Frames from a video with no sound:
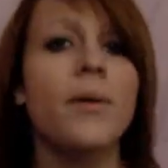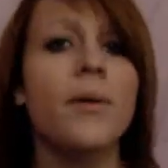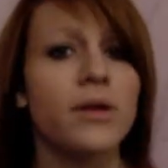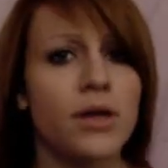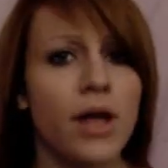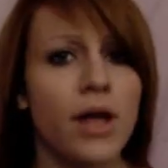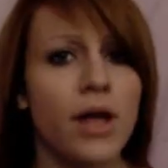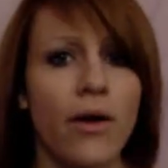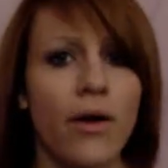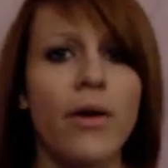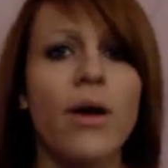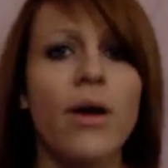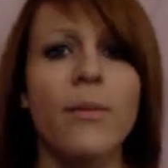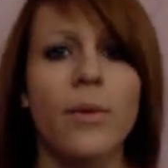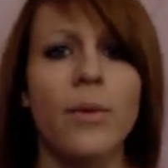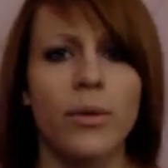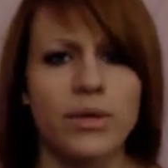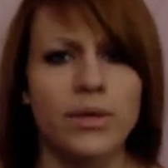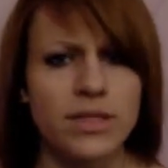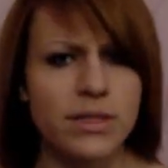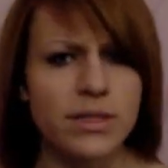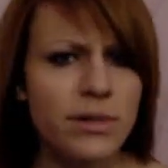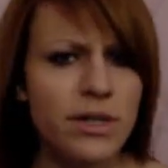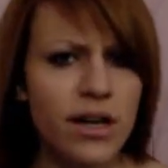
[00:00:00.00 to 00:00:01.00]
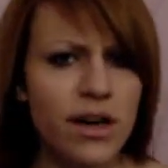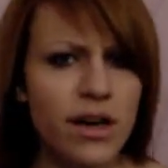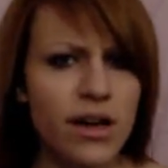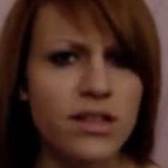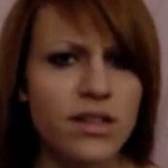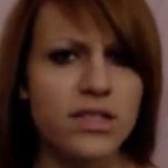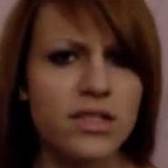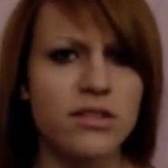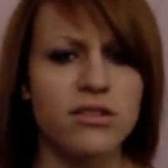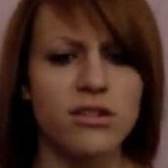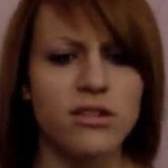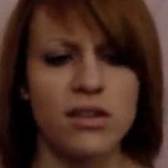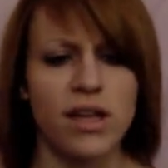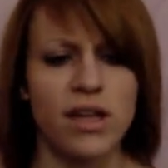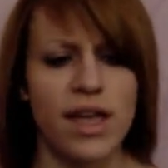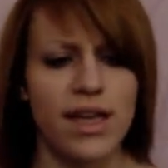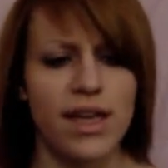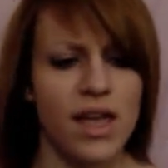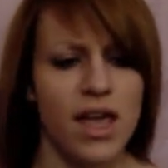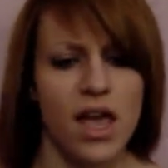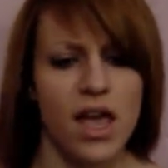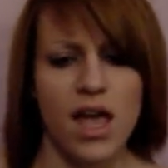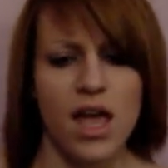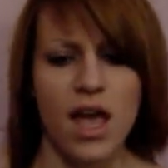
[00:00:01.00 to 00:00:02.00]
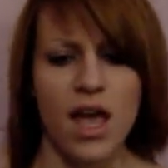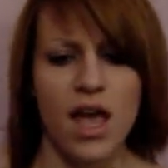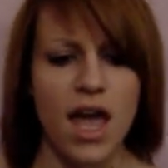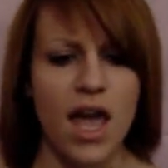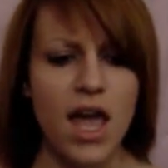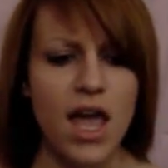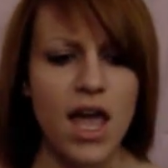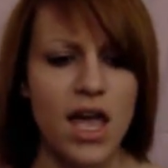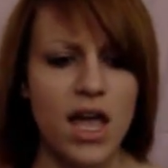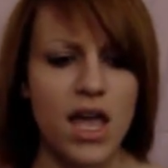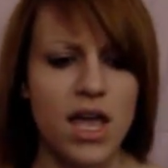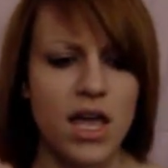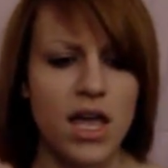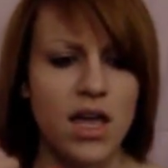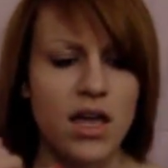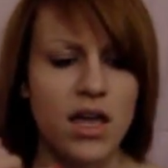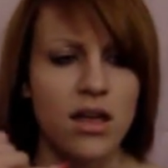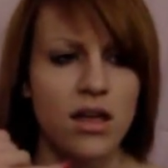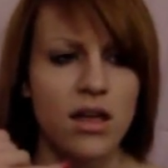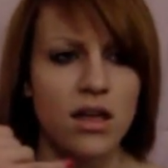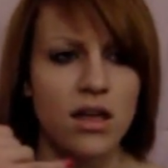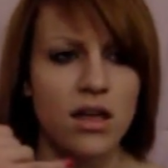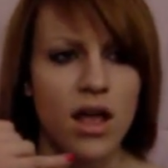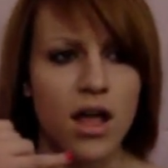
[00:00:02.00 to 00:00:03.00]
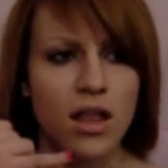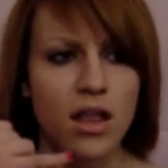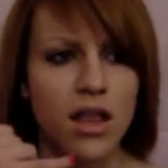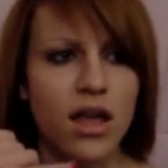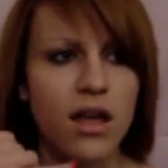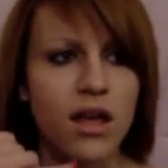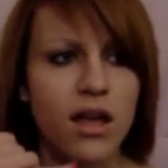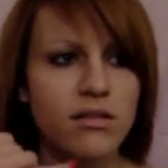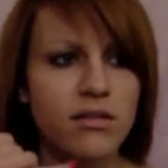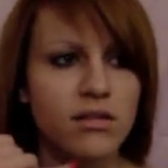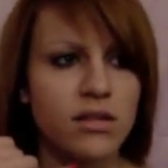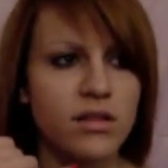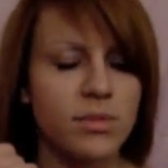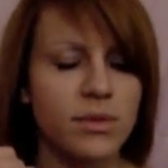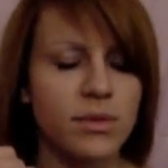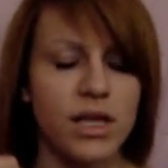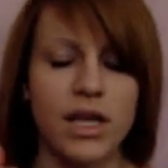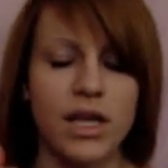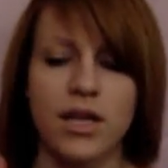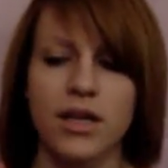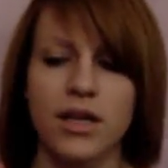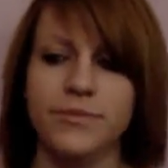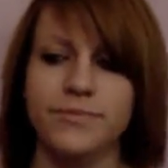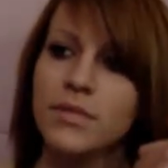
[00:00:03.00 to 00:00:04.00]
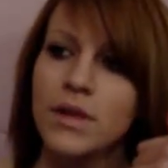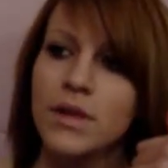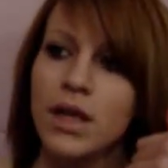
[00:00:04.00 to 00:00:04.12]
No, but when someone calls you and you're like, hey, hello? And they'll be like,